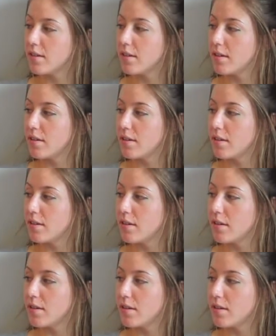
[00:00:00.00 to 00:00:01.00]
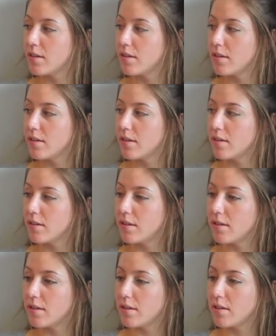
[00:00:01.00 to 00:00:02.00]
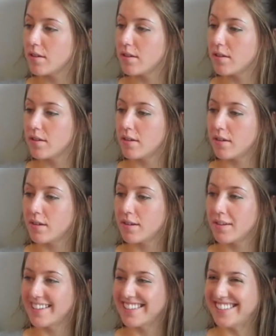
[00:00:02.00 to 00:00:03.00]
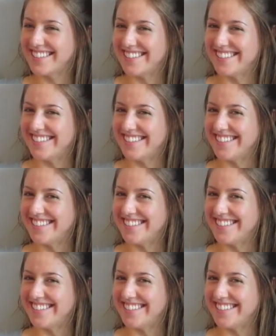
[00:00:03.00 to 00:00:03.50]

[no speech]